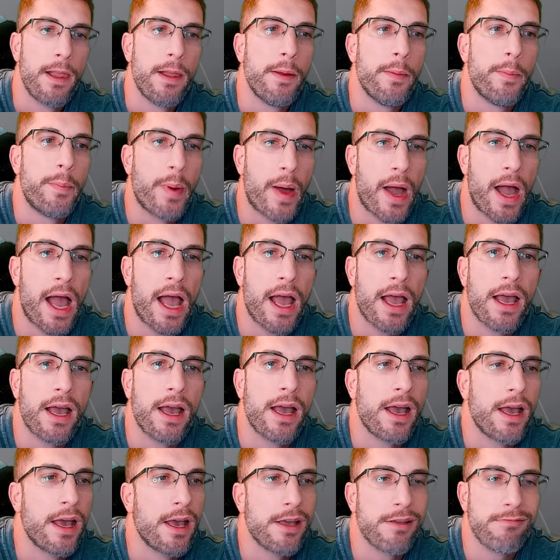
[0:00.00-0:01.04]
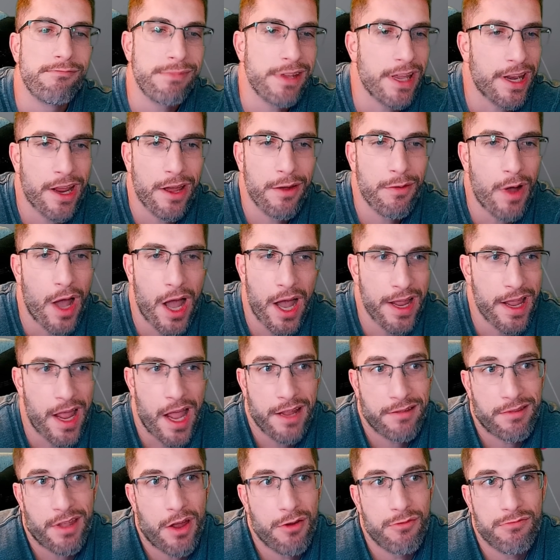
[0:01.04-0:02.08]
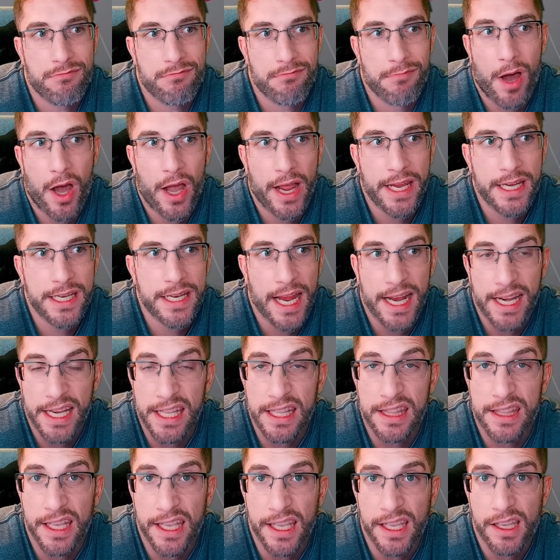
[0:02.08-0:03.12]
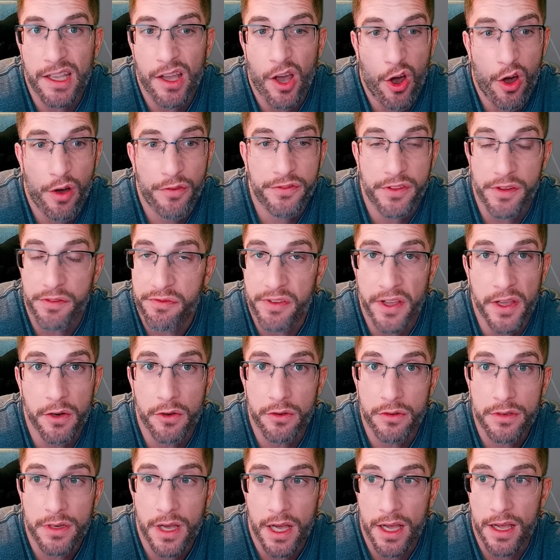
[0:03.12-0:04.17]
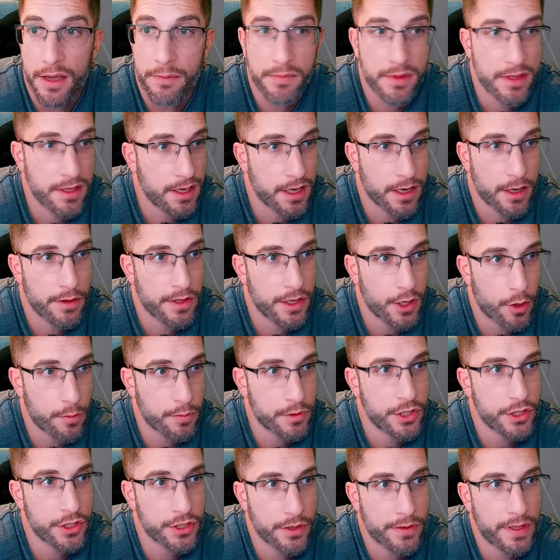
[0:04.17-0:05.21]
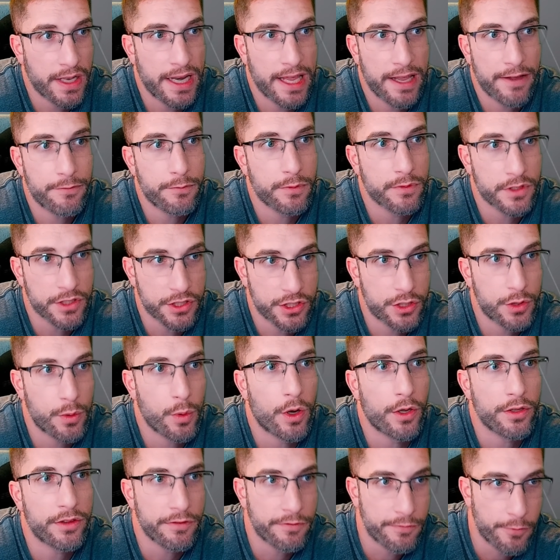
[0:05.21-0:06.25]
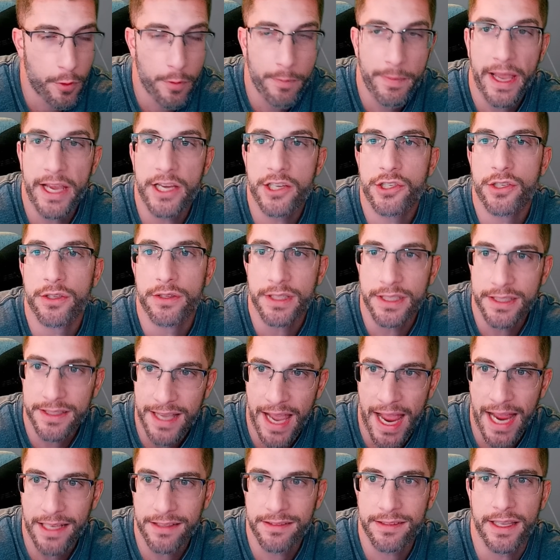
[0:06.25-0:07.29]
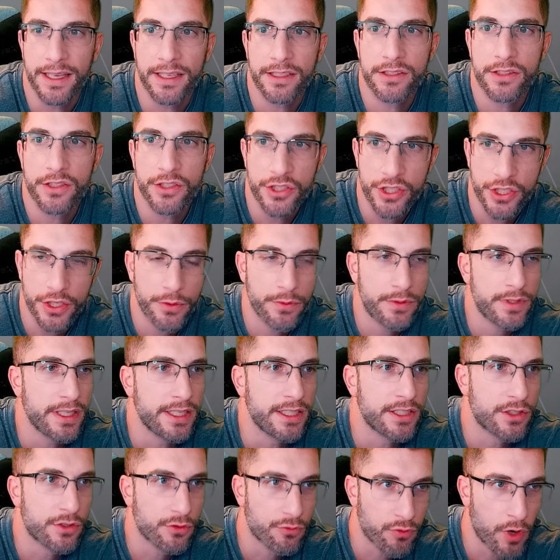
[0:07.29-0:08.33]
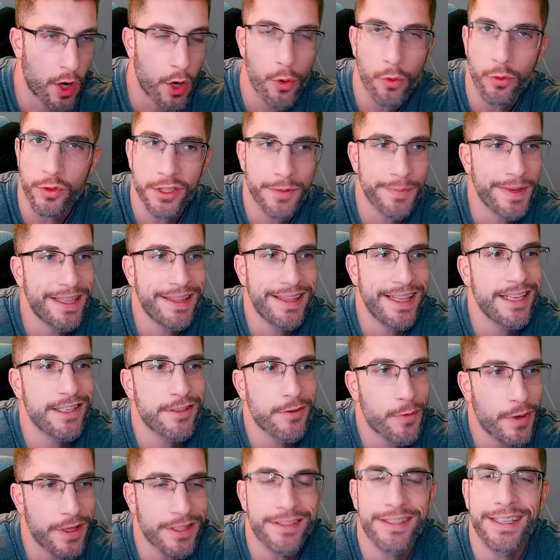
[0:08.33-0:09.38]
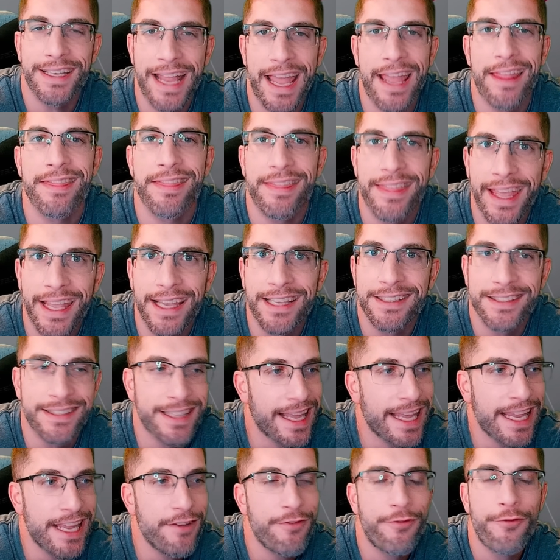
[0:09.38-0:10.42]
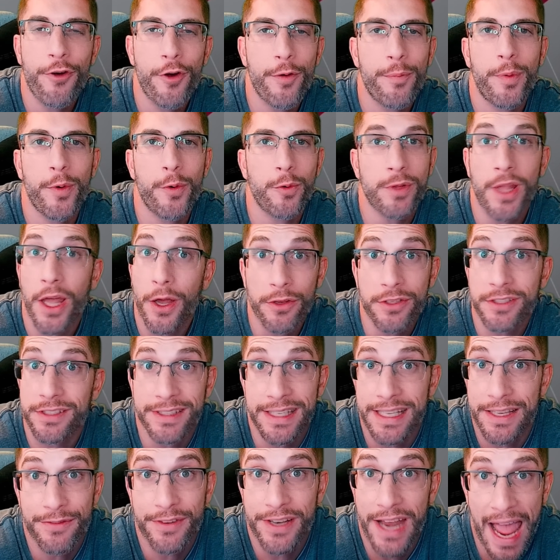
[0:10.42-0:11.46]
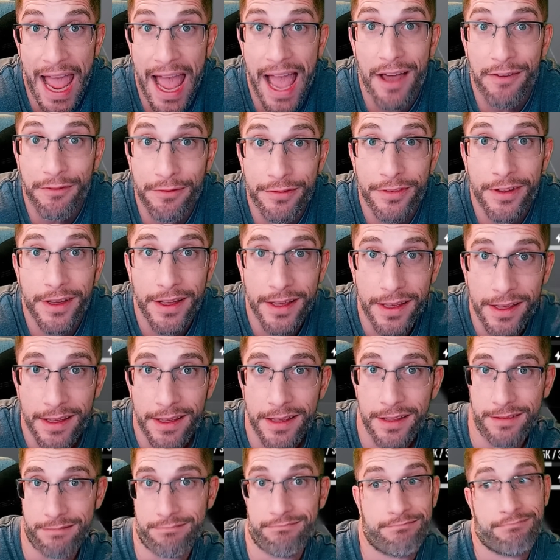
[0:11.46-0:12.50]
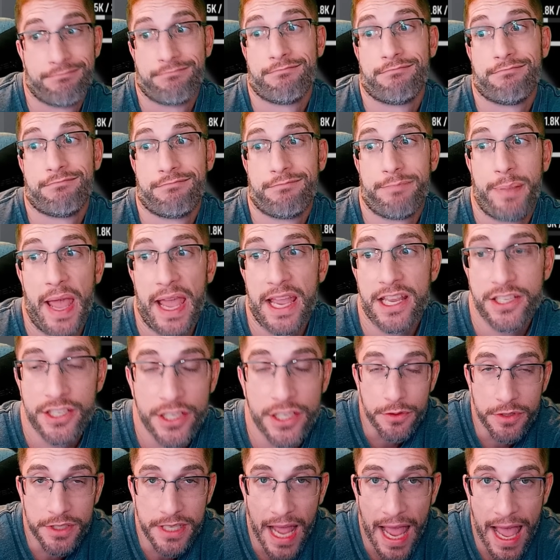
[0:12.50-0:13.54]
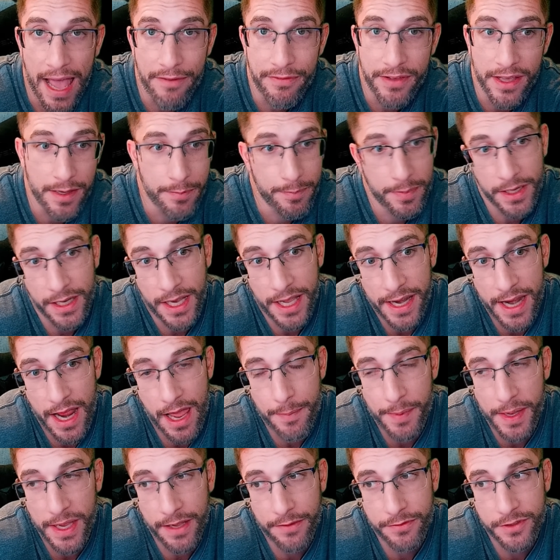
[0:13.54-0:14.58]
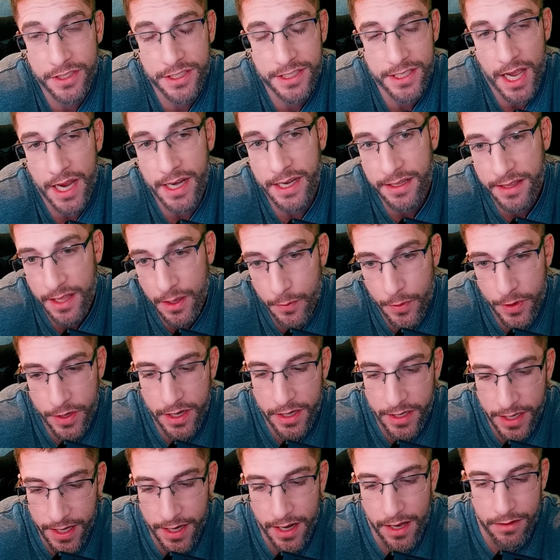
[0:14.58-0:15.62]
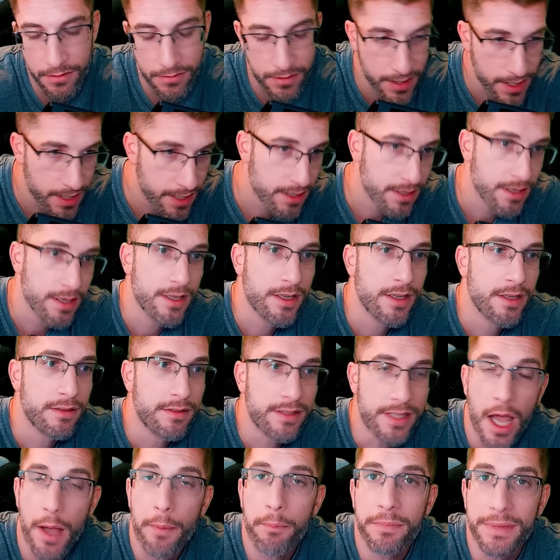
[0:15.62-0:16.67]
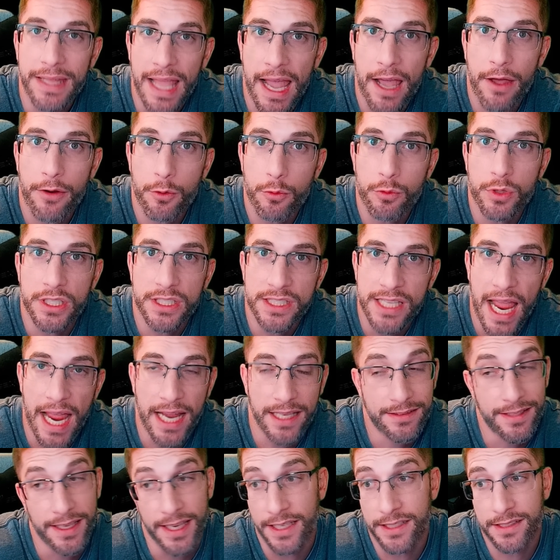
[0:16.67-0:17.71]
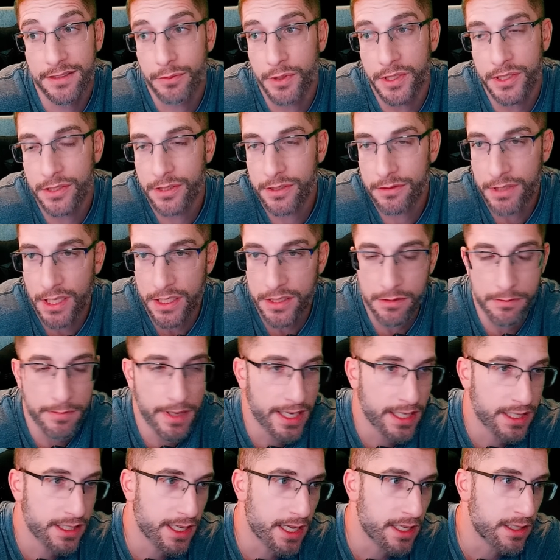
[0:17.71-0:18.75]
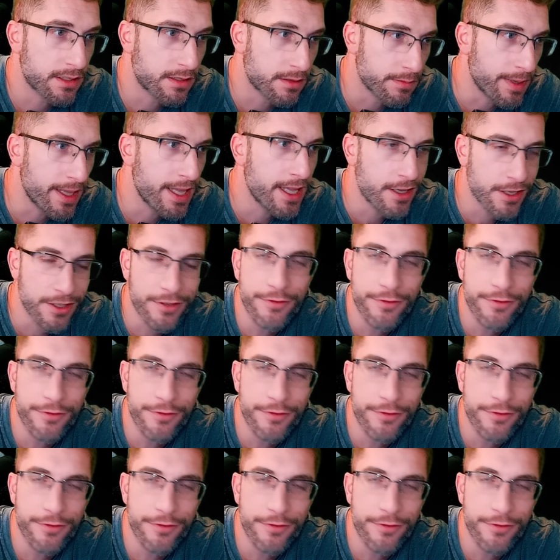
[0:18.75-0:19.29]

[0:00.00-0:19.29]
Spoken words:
But, you know, I don't mind anything off the field. You know, the options on the left with the squad, the formation, the tactics, the duties, the roles. I mean, these are once again things that eFootball doesn't even have. PES to have it, but Konami have decided they want to, you know, dumb down all the tactics, which doesn't make sense to me, because